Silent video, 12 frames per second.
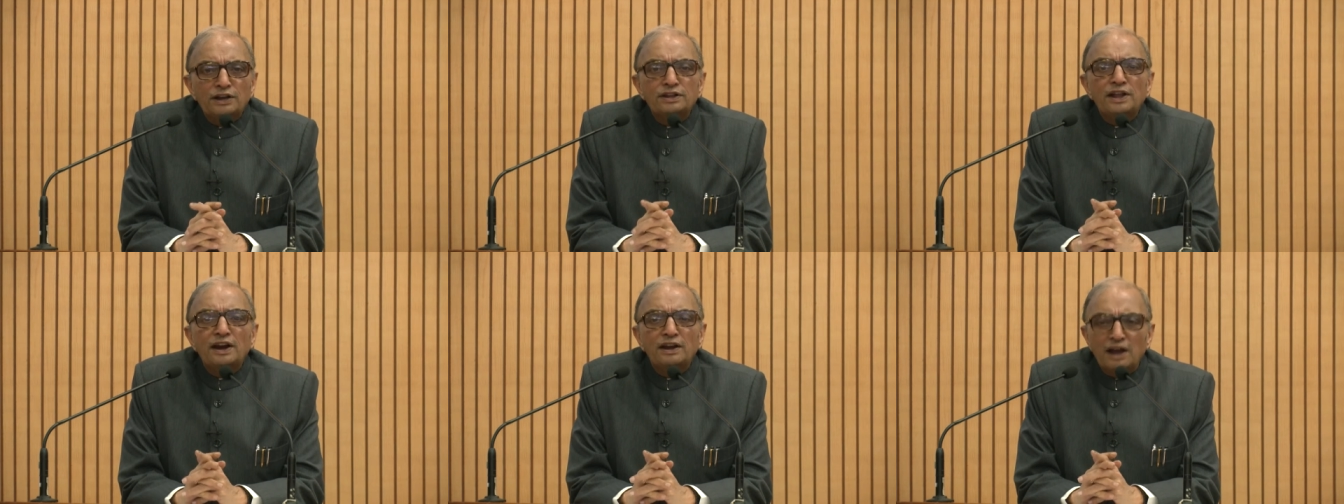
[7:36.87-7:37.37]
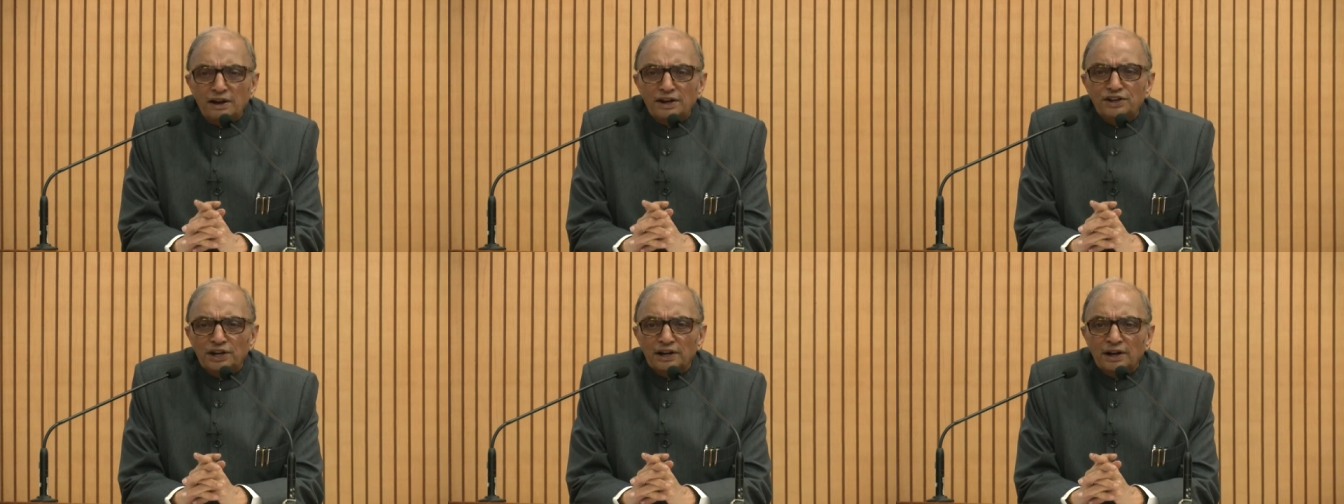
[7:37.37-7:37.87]
it is the
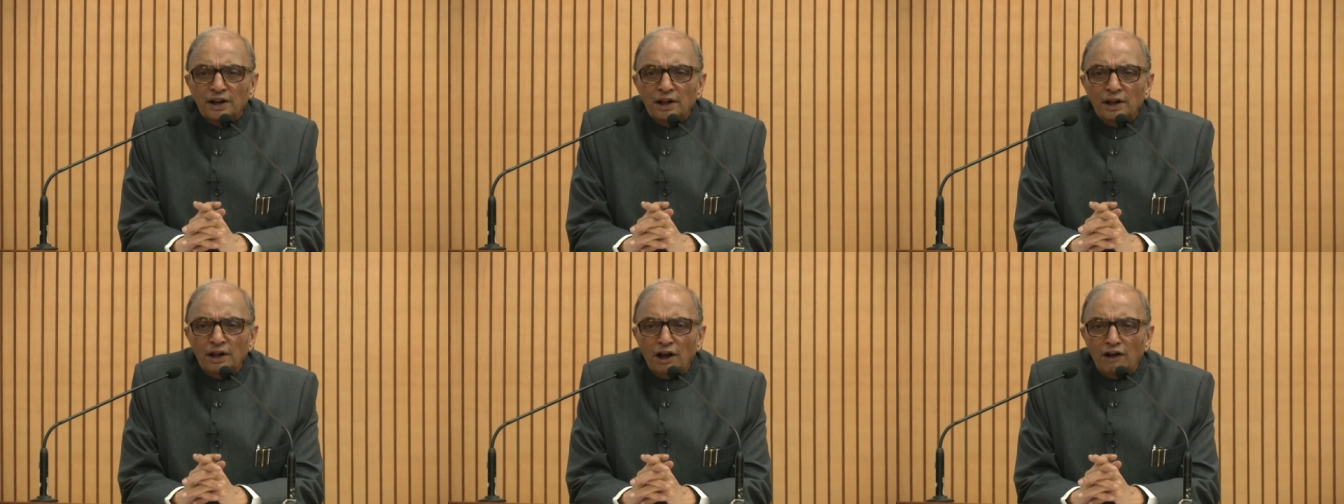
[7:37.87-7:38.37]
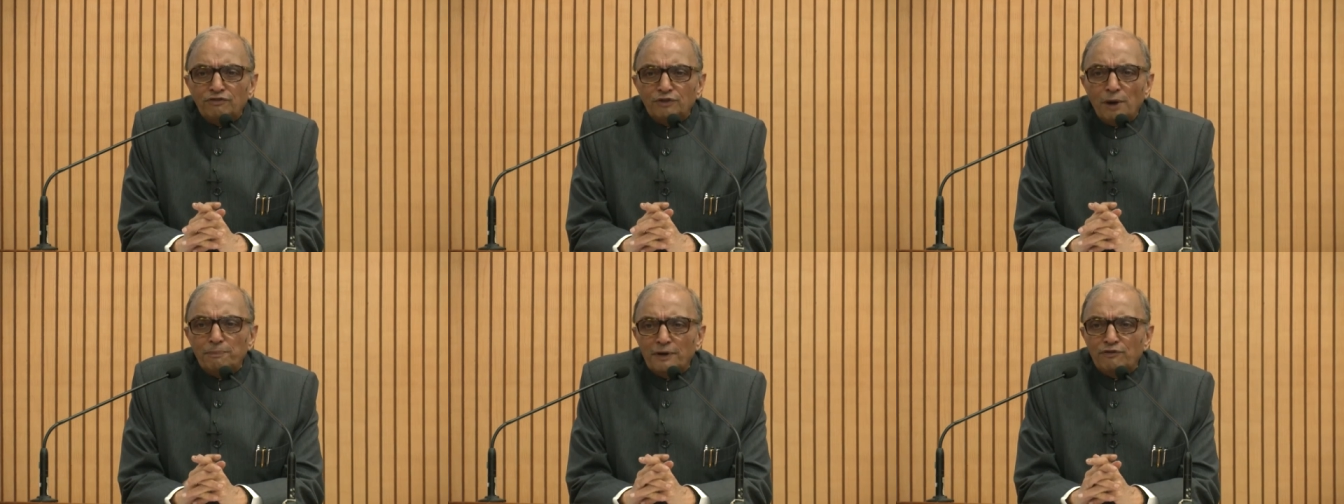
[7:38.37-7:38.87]
recognition of
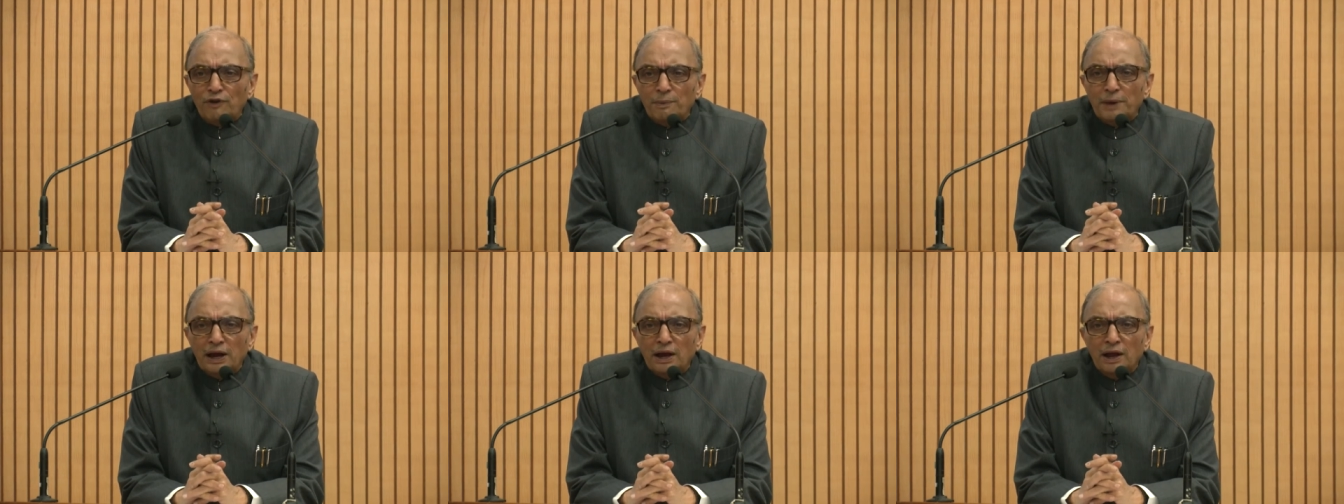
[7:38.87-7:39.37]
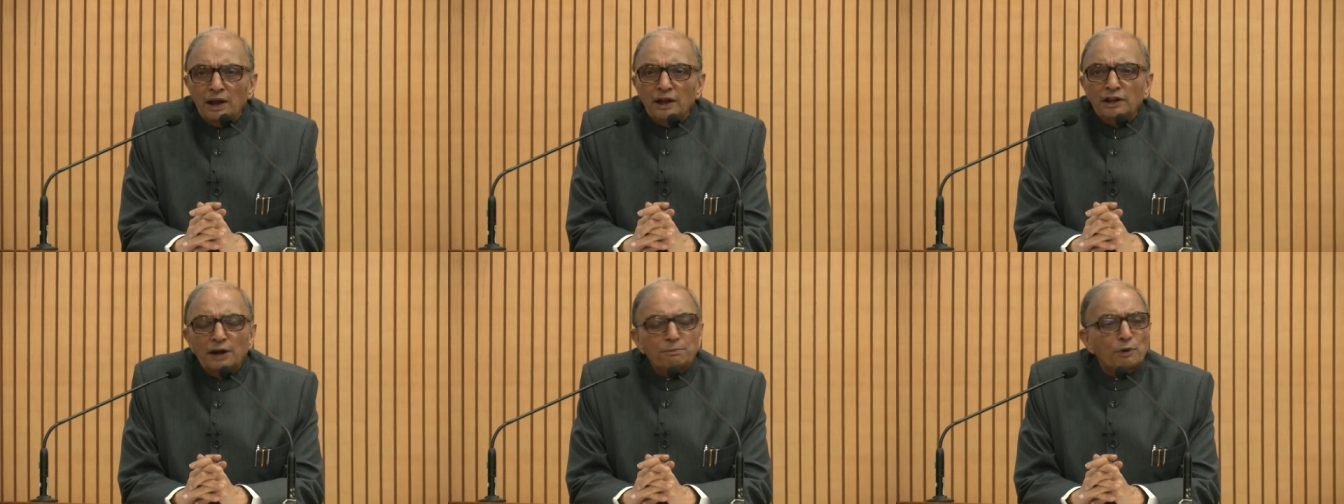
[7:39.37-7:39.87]
top
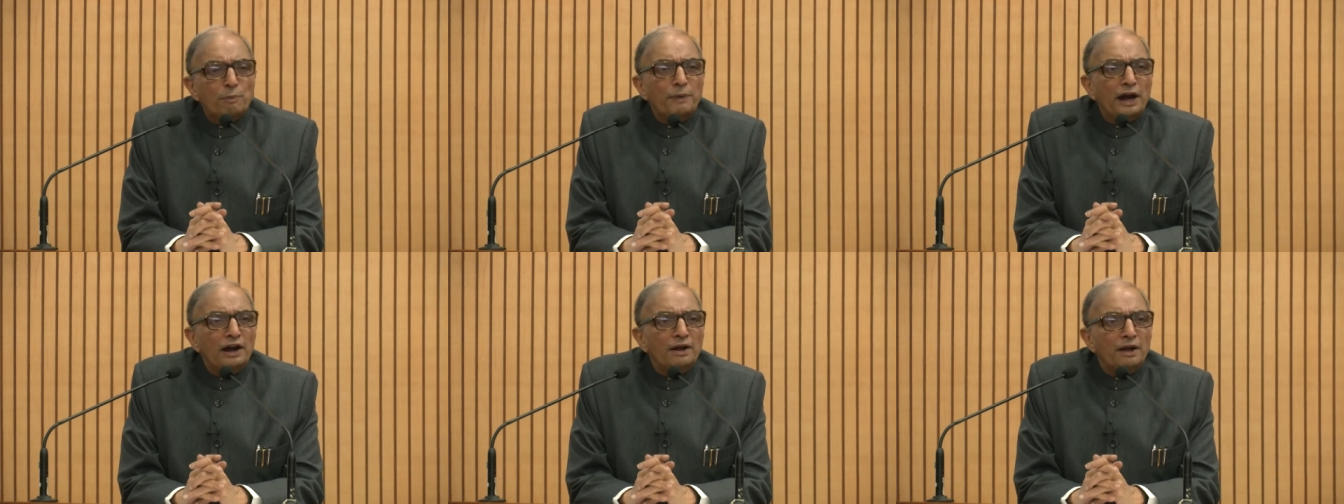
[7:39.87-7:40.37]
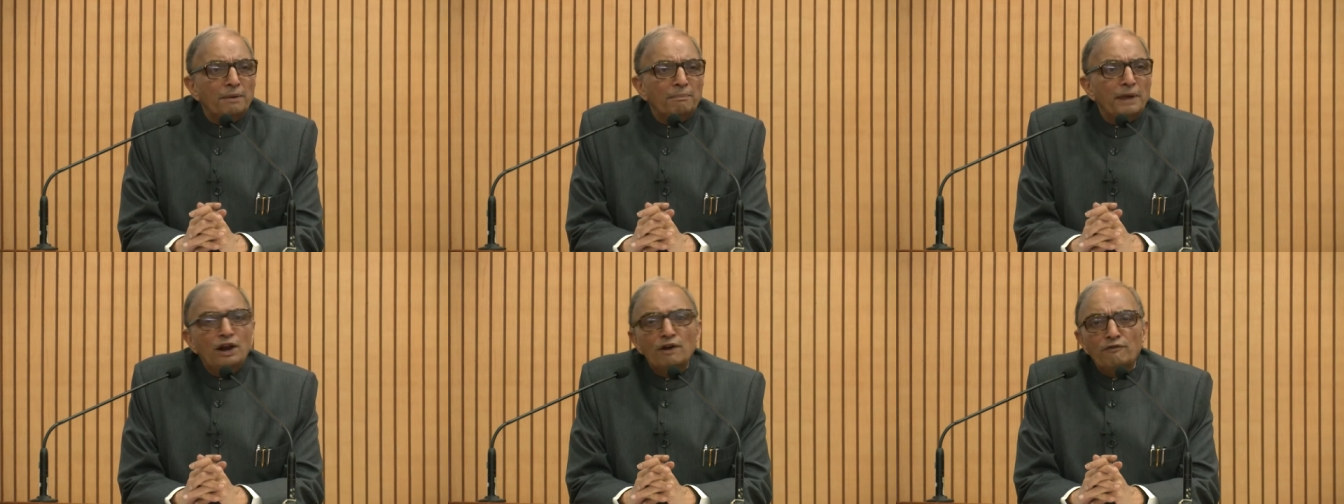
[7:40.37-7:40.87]
performing that propelled
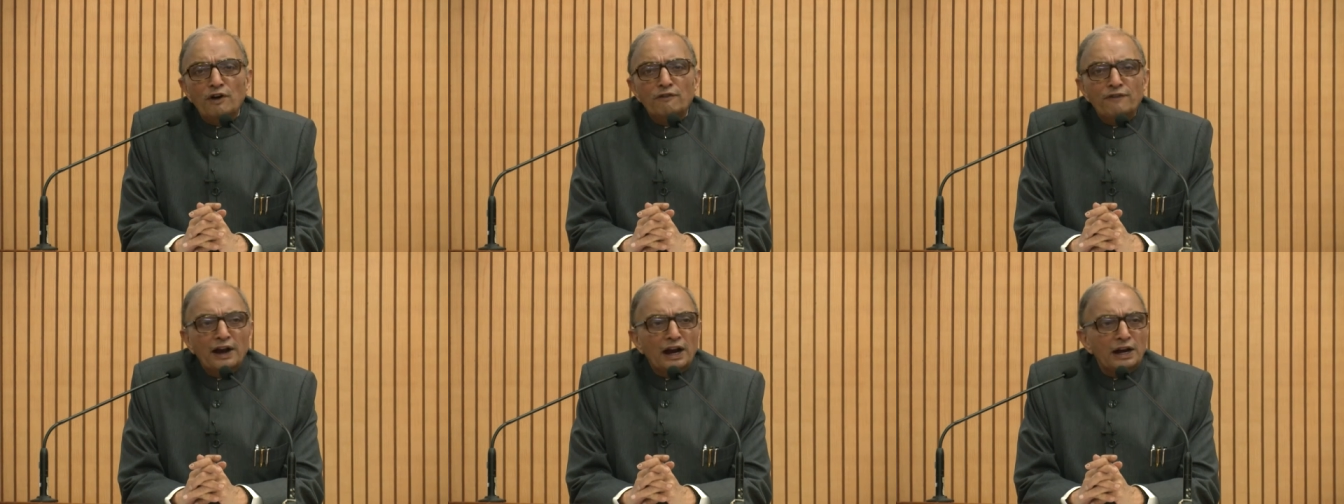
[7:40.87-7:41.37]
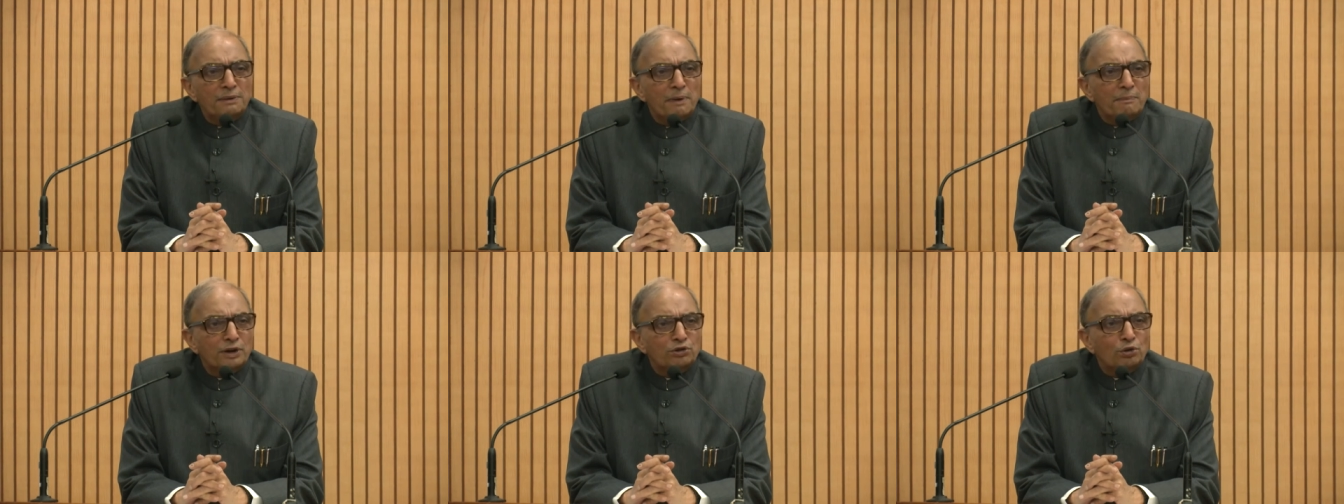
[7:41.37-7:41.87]
many of our faculty
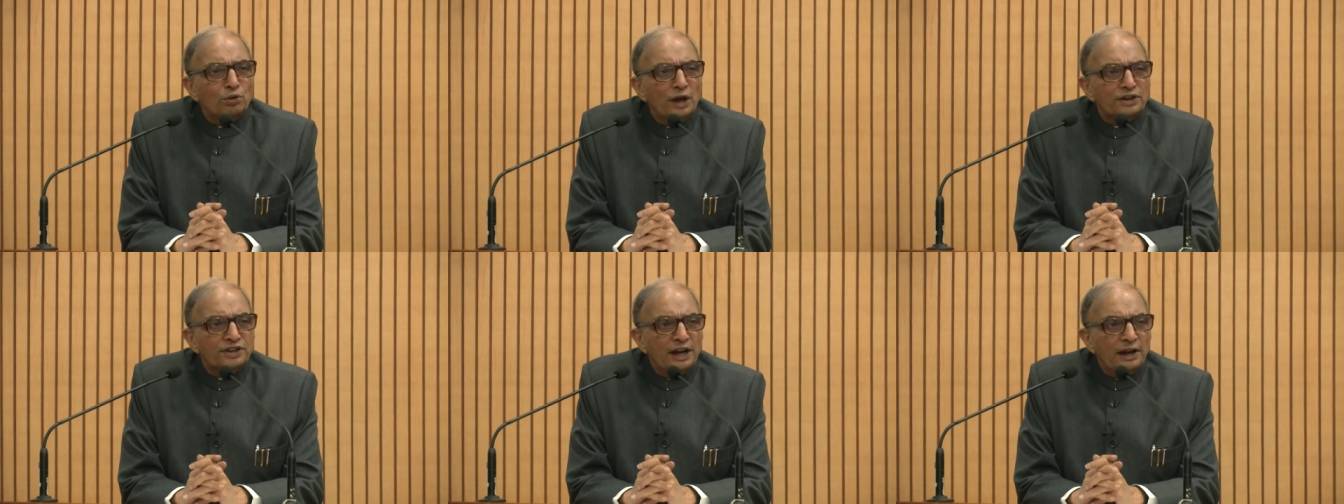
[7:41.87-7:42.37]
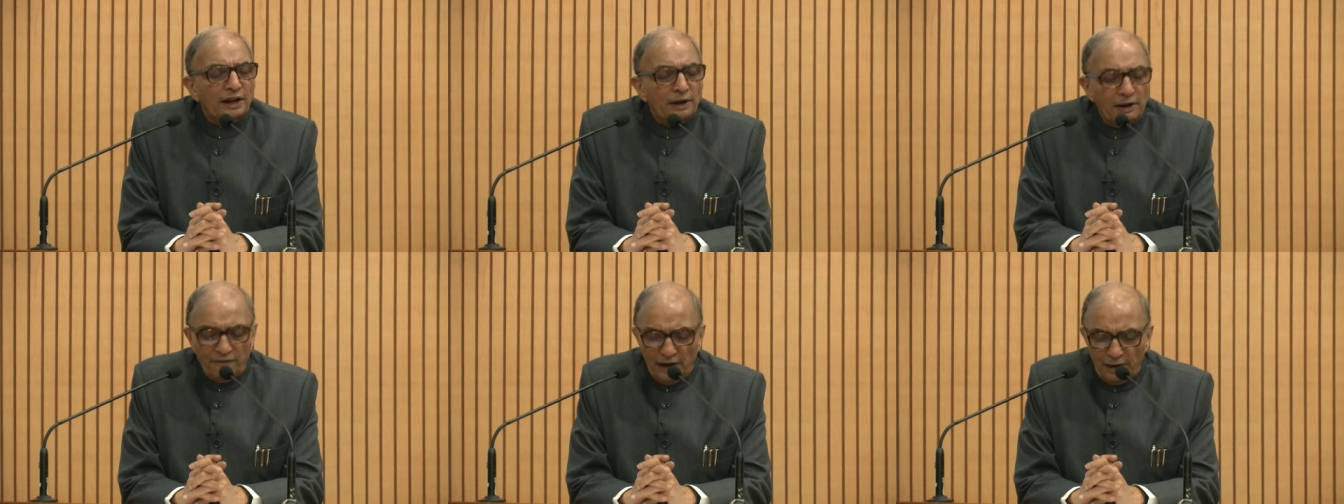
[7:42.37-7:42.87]
members to do
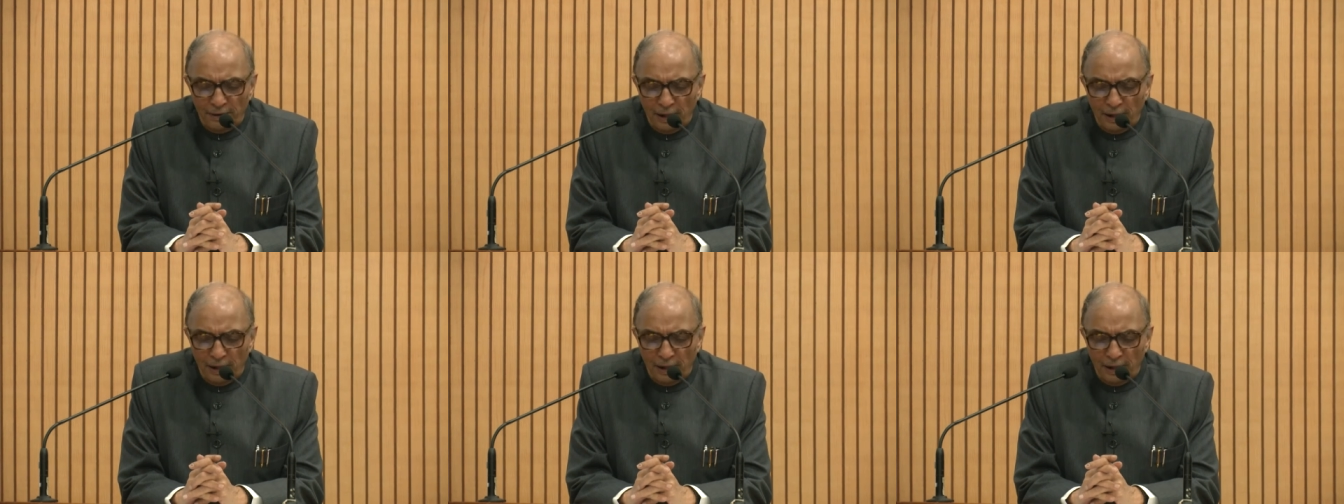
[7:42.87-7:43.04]
exceedingly well.